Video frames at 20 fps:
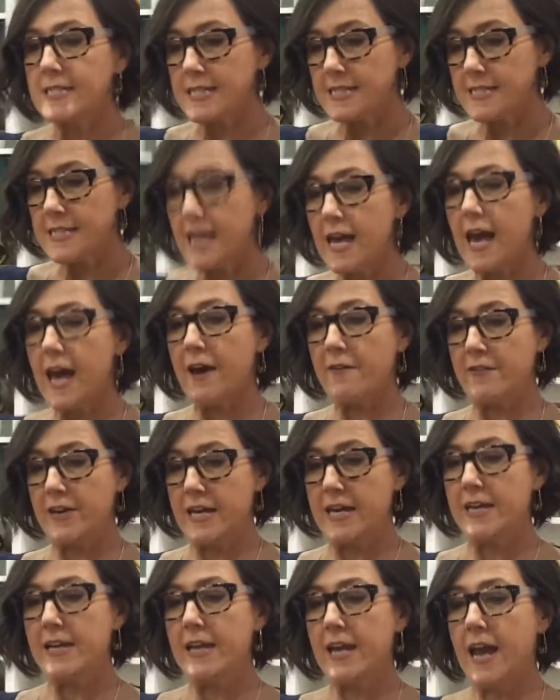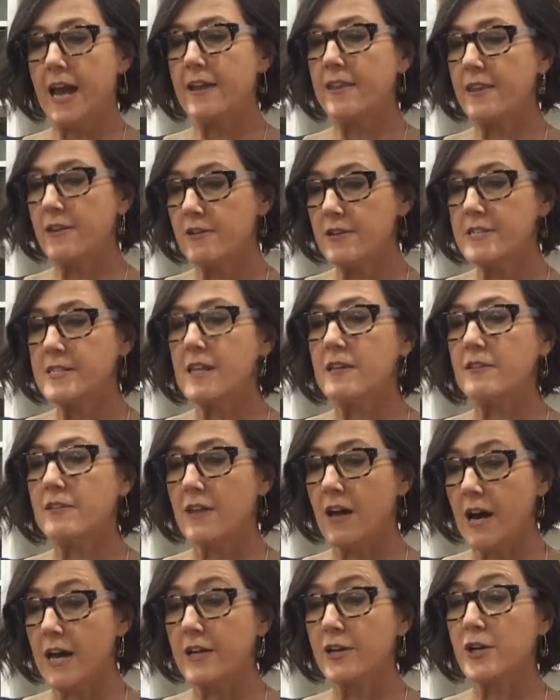This is the heavy, and there's a
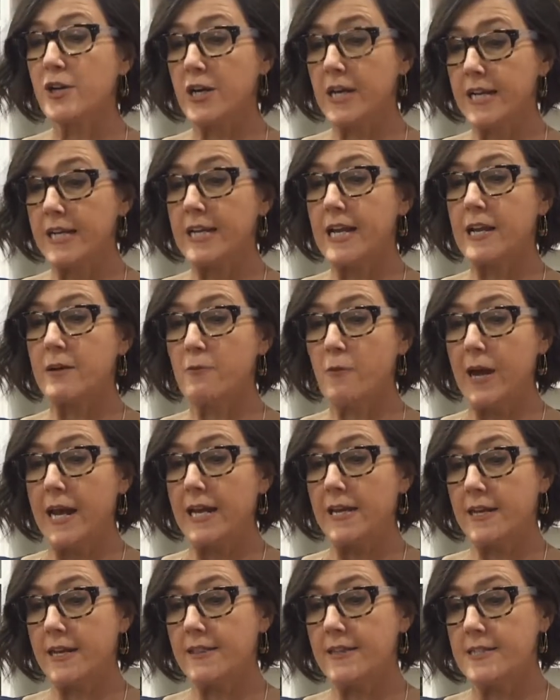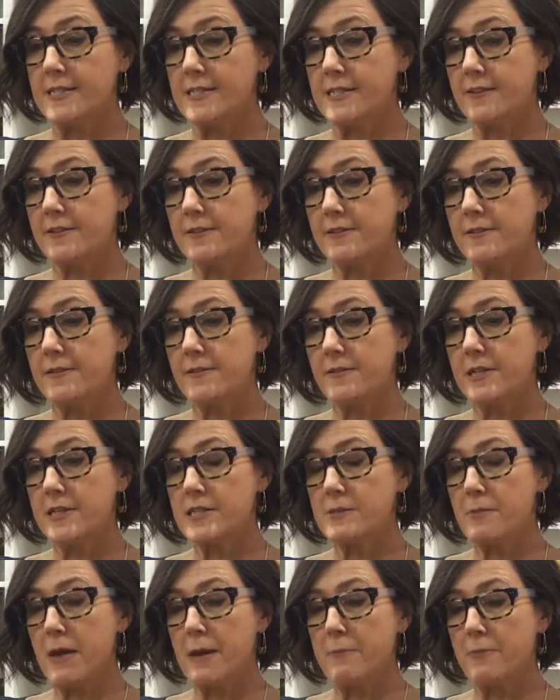lot of grit and weight in this
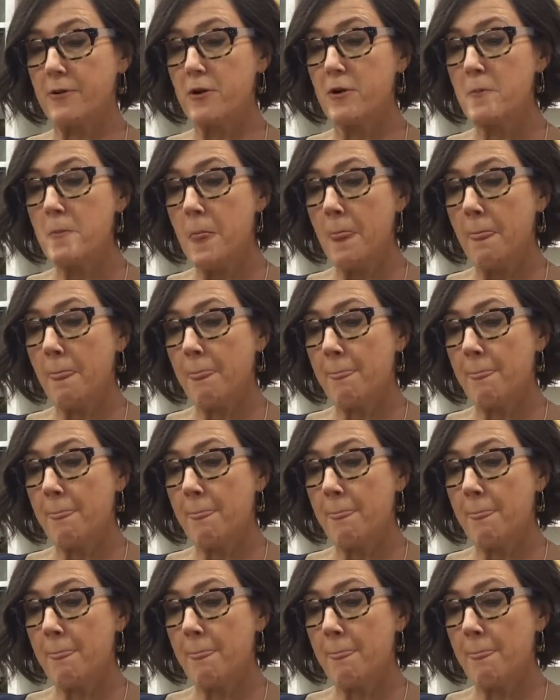paper.